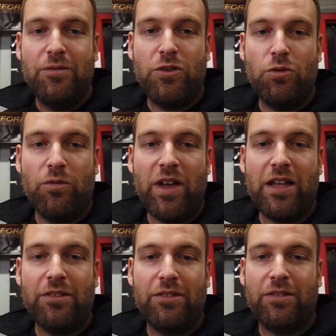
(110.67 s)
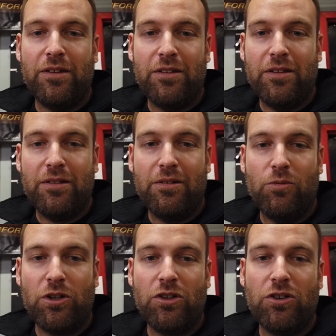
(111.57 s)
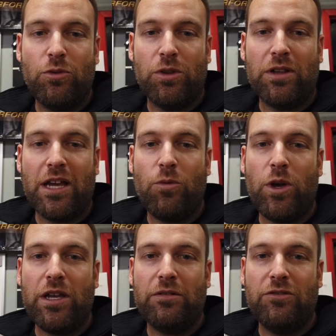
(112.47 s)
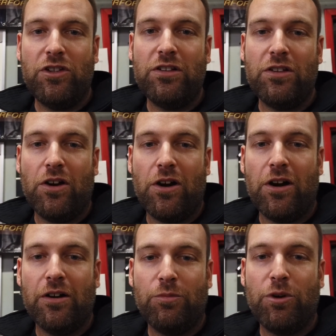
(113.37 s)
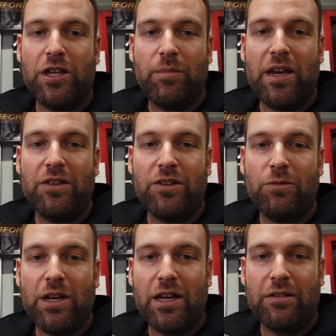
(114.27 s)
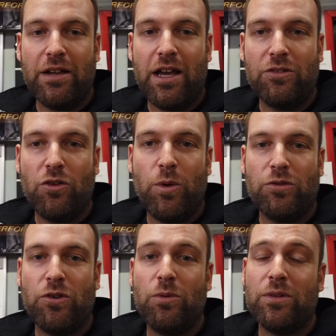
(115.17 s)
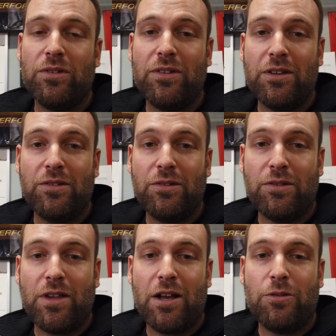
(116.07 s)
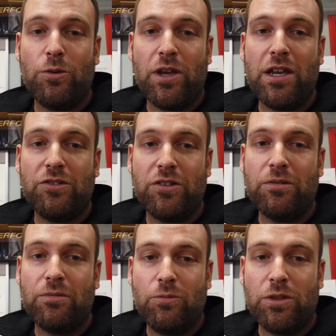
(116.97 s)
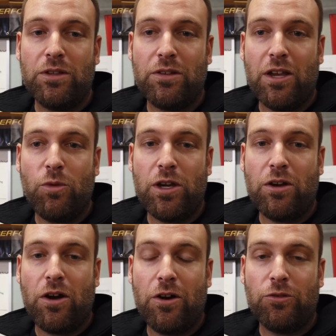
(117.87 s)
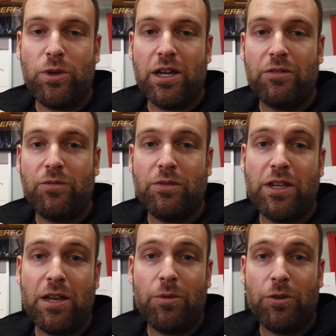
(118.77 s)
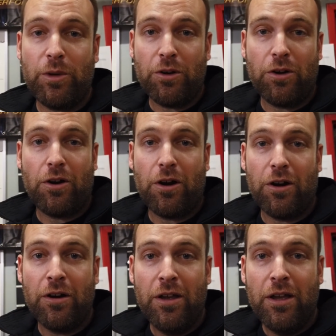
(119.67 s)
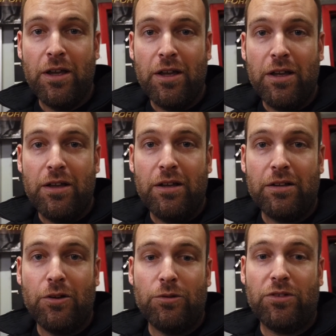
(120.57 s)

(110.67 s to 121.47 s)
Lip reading: few events. What you can do with a lightweight GT-R is pretty amazing. We got guys almost going sixes stock location with these lightweight cars. We had a 58mm car go